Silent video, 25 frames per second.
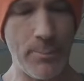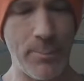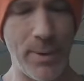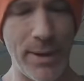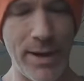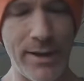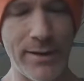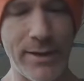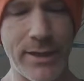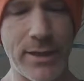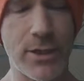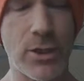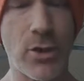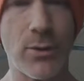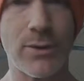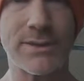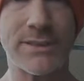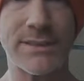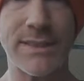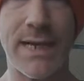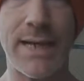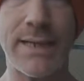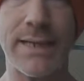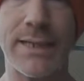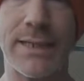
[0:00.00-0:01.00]
but I got to go
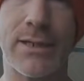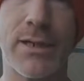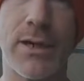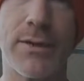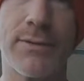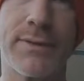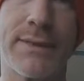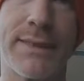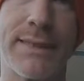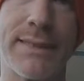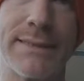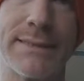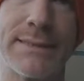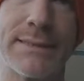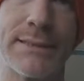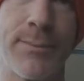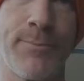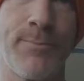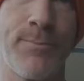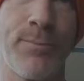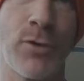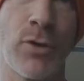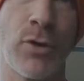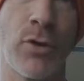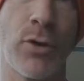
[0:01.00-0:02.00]
inside and cut these
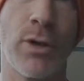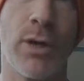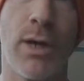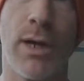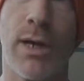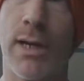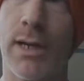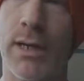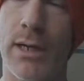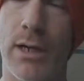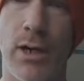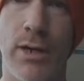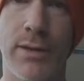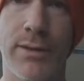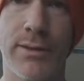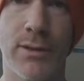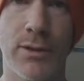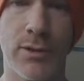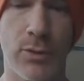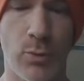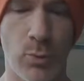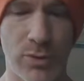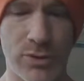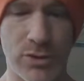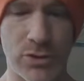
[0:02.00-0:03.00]

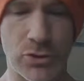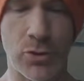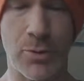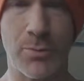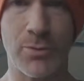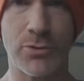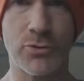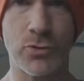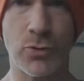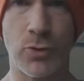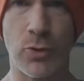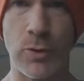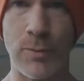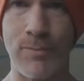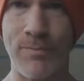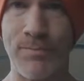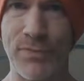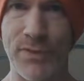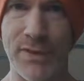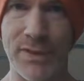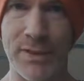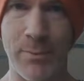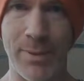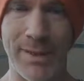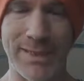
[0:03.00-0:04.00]
with the Dremel tool
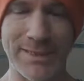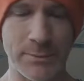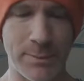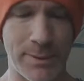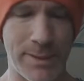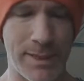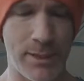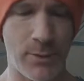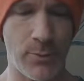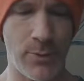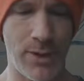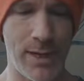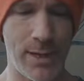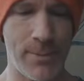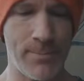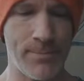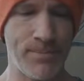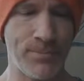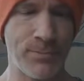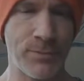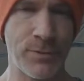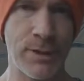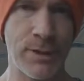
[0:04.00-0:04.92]
in the basement anyway.